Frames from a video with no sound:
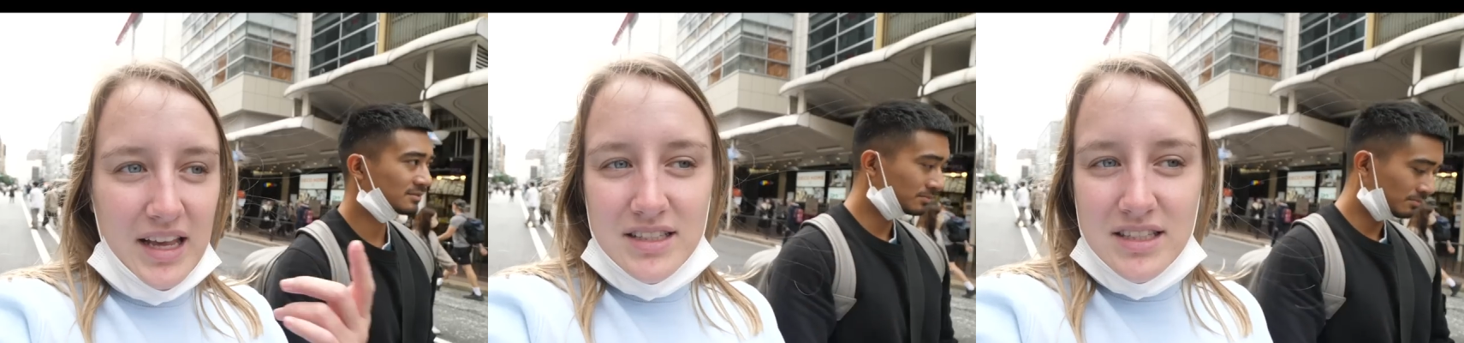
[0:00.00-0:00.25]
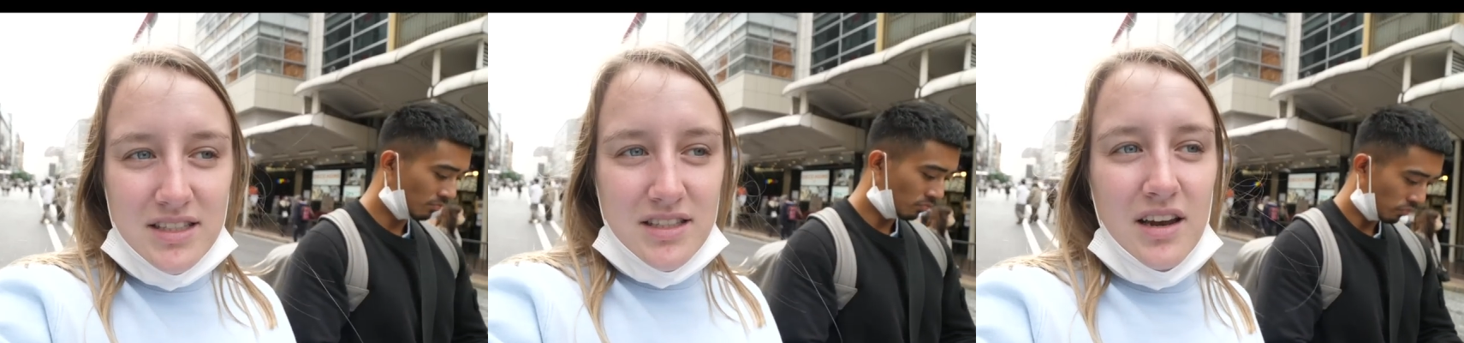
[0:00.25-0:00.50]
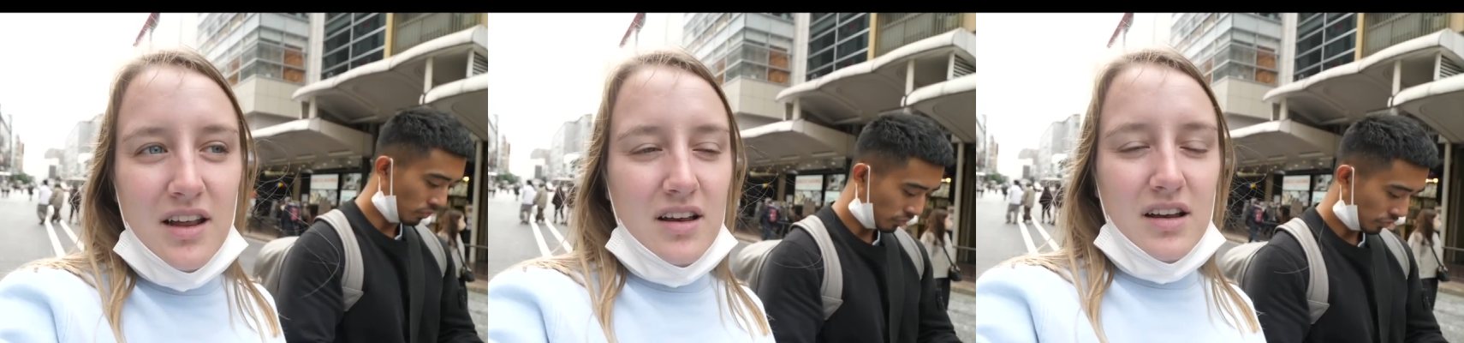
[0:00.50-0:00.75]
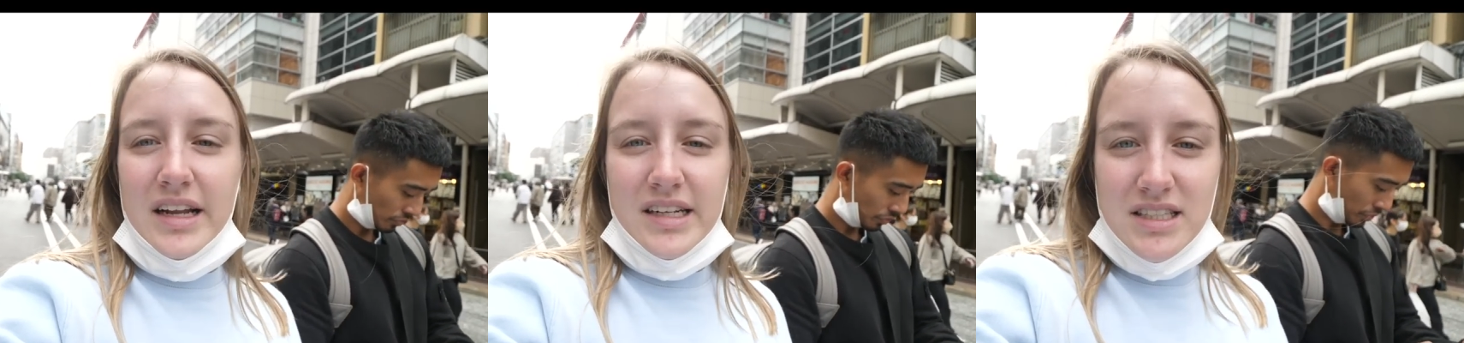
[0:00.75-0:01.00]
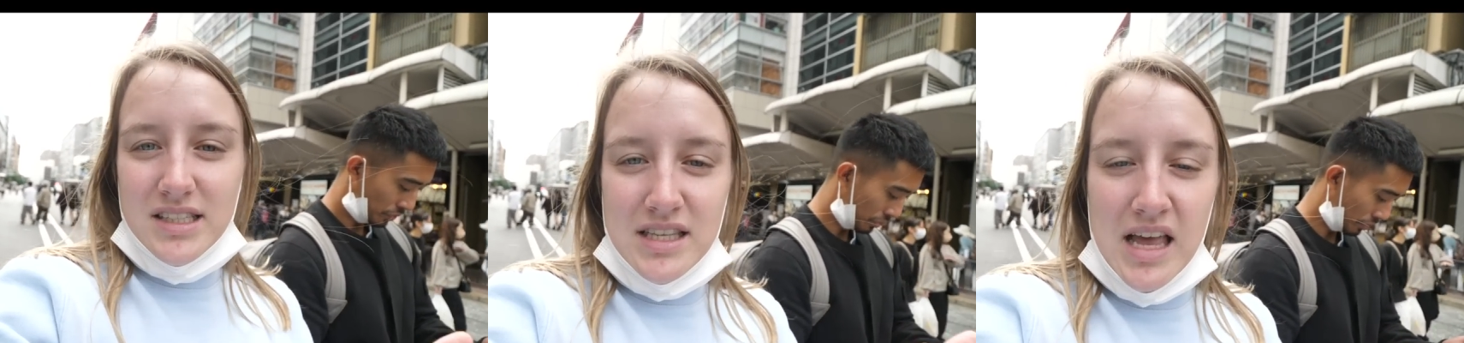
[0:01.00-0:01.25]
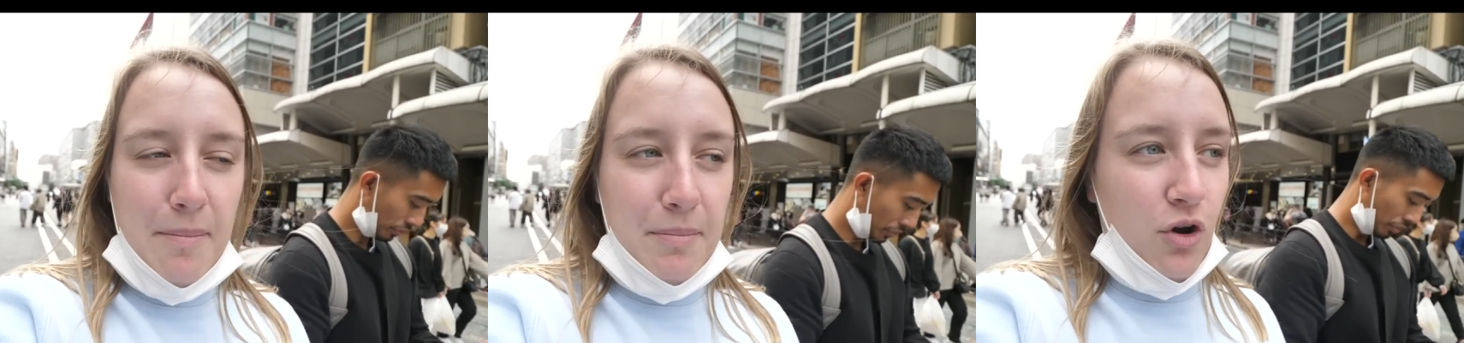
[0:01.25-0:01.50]
Speaker 1: is this like does this
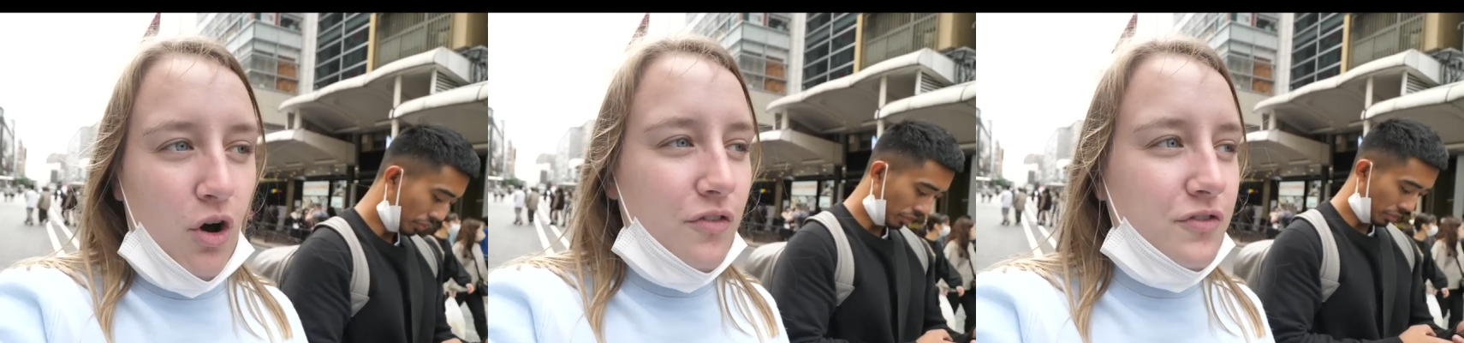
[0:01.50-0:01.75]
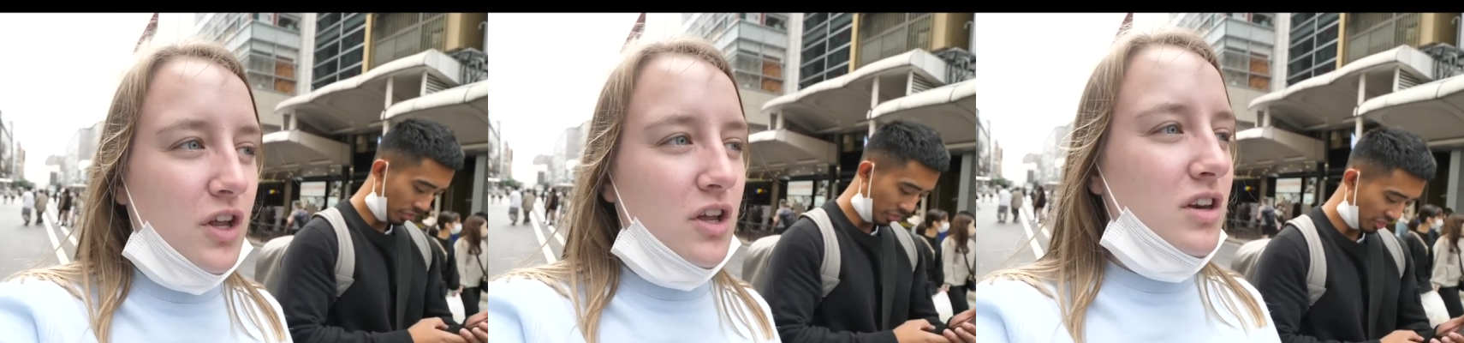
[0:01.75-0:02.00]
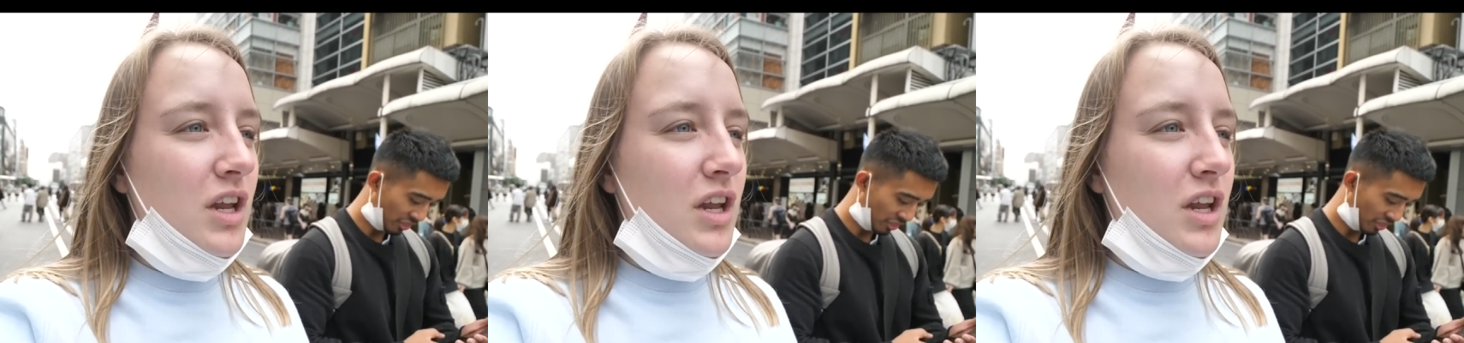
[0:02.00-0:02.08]
happen often?